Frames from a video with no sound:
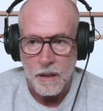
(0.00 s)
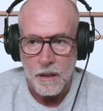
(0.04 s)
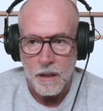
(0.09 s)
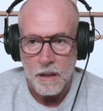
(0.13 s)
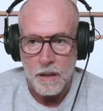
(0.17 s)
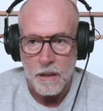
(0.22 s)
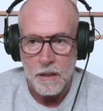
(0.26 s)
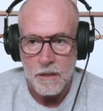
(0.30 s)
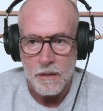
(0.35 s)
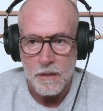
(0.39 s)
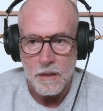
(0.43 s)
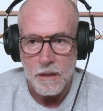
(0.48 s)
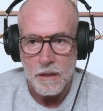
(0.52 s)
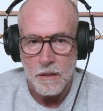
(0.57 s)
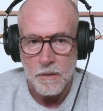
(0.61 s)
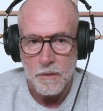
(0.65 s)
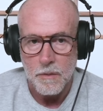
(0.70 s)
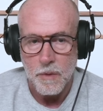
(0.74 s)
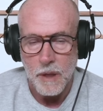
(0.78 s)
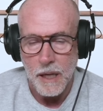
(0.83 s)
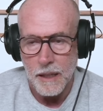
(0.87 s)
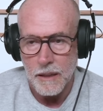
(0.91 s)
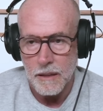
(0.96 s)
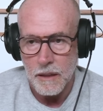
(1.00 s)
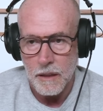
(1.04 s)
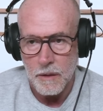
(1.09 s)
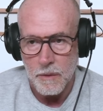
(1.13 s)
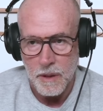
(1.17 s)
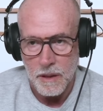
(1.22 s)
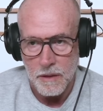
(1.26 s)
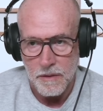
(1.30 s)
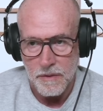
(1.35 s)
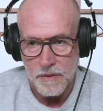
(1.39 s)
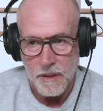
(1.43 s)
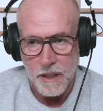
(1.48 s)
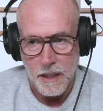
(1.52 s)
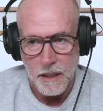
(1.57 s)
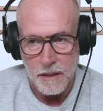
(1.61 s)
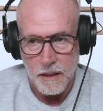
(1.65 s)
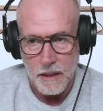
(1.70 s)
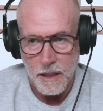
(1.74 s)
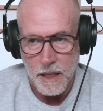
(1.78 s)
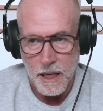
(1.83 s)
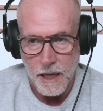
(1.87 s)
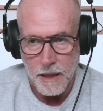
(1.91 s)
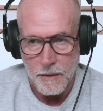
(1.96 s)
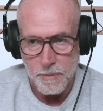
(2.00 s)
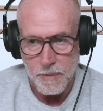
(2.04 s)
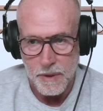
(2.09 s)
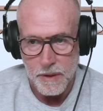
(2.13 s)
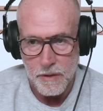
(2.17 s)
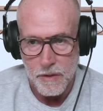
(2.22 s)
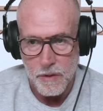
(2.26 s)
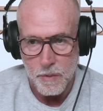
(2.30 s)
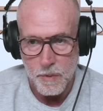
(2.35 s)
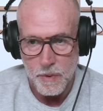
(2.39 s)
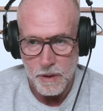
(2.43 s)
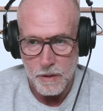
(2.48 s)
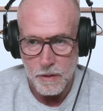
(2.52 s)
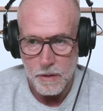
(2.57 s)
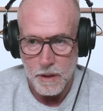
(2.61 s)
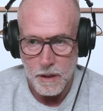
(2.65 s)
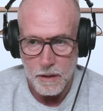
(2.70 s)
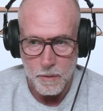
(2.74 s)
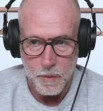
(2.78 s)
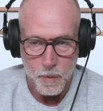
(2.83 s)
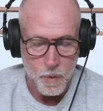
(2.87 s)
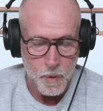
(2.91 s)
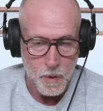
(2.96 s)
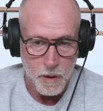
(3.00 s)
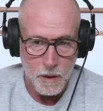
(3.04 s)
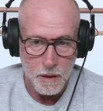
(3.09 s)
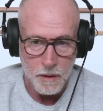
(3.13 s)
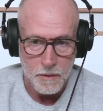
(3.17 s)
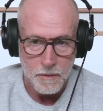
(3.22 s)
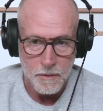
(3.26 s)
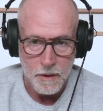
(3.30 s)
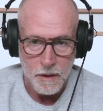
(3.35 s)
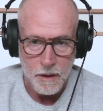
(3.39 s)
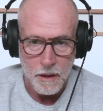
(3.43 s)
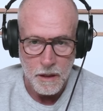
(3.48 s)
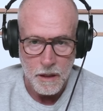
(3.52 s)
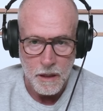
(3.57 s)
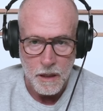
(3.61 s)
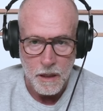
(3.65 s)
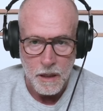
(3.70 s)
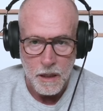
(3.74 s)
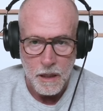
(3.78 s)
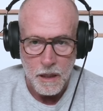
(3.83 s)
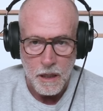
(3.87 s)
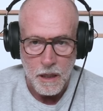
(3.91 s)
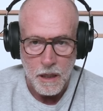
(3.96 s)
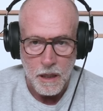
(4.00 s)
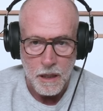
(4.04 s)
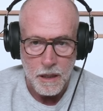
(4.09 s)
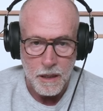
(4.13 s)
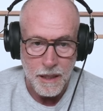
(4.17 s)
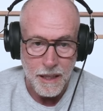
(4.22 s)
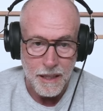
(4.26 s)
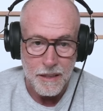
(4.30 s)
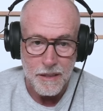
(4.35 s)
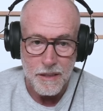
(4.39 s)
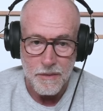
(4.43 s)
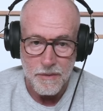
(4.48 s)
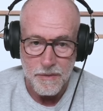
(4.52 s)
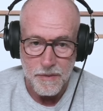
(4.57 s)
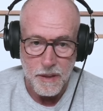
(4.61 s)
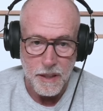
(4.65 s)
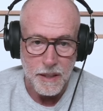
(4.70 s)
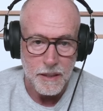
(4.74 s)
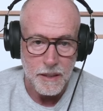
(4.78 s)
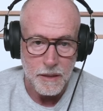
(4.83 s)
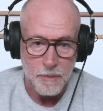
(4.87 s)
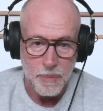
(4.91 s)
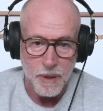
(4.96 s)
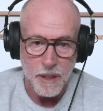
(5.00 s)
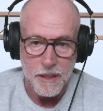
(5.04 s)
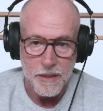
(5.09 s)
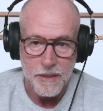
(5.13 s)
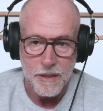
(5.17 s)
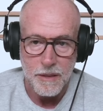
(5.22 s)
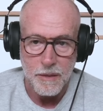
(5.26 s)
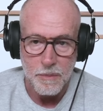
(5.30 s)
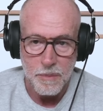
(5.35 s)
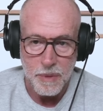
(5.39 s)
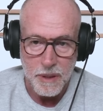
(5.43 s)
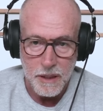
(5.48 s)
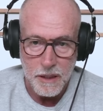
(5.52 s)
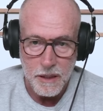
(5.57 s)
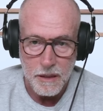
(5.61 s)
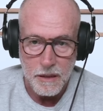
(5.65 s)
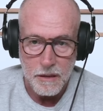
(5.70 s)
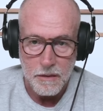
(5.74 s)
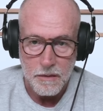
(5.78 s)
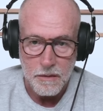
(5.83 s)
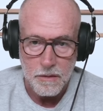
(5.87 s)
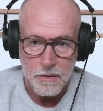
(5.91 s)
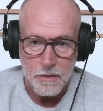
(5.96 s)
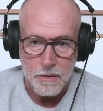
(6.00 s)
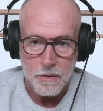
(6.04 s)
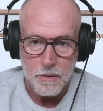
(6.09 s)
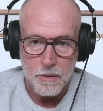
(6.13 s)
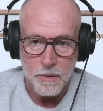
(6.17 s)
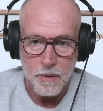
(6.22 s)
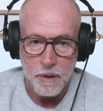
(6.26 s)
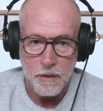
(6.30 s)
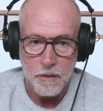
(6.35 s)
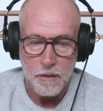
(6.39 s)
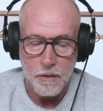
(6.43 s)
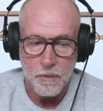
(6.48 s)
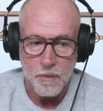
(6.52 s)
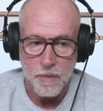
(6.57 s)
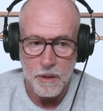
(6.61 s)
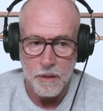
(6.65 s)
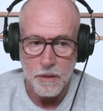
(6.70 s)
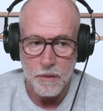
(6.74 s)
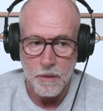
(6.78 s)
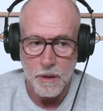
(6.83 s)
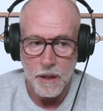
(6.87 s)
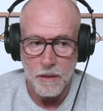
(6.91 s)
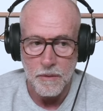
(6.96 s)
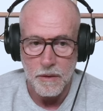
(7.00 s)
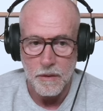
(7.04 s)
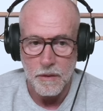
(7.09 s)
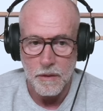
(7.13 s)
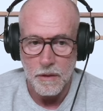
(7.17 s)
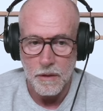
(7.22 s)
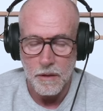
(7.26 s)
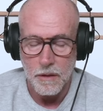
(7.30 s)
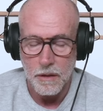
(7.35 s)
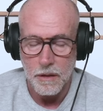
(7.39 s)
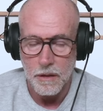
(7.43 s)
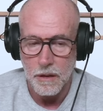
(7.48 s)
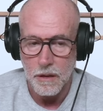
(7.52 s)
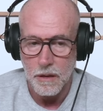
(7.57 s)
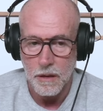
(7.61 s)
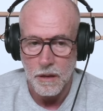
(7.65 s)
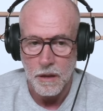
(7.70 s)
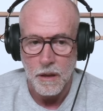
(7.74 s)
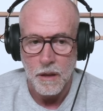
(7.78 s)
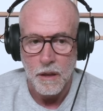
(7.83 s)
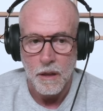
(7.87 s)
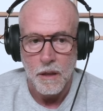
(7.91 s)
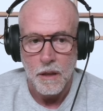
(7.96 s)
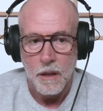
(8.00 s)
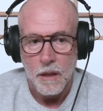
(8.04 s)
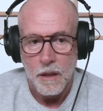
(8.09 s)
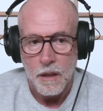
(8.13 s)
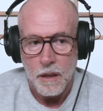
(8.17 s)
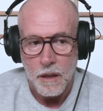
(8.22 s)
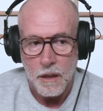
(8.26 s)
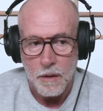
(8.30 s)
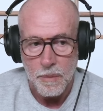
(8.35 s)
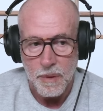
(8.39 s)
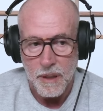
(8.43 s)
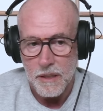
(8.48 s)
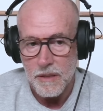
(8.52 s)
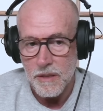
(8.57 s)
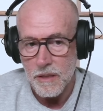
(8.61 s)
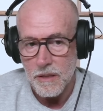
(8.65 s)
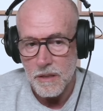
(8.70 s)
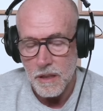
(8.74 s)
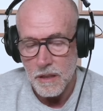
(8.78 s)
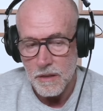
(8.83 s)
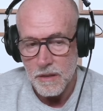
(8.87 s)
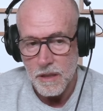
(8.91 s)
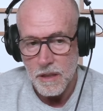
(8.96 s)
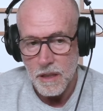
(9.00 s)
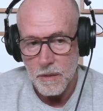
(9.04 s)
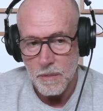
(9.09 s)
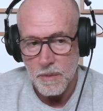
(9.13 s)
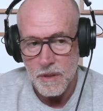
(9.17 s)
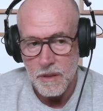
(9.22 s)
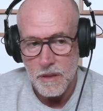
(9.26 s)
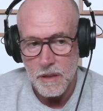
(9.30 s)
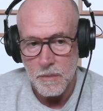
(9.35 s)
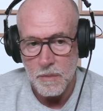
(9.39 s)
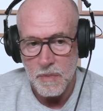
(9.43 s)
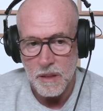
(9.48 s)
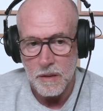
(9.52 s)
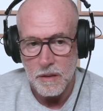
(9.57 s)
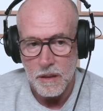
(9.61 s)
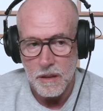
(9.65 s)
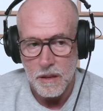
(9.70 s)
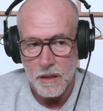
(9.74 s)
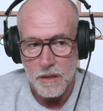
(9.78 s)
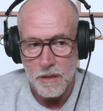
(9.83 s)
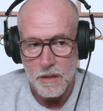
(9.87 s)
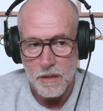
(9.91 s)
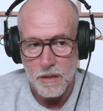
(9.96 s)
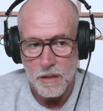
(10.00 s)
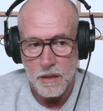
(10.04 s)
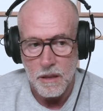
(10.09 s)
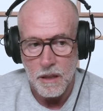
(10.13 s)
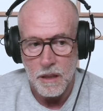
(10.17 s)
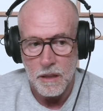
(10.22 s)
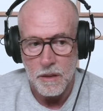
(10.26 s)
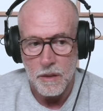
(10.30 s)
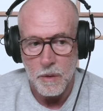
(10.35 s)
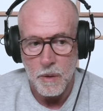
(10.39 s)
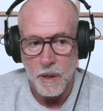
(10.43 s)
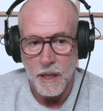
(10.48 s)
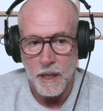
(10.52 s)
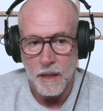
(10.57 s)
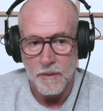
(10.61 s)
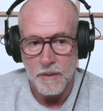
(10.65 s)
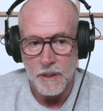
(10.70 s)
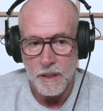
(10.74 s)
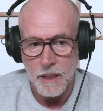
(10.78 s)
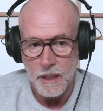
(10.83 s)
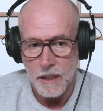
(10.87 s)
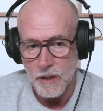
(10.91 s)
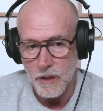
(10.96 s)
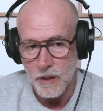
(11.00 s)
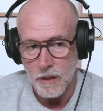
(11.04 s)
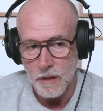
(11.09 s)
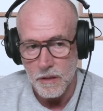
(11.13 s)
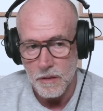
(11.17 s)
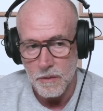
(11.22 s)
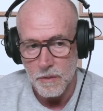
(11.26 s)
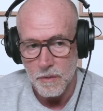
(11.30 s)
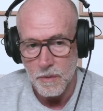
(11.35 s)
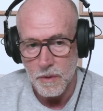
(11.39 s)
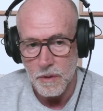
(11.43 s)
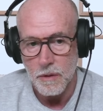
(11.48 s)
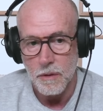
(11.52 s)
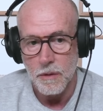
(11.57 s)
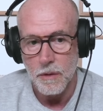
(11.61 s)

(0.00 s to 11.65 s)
is the rallying around the flag that happens when you're at war. And that is a frightening place to be when you have a place as unstable as the Middle East, and you have a nation with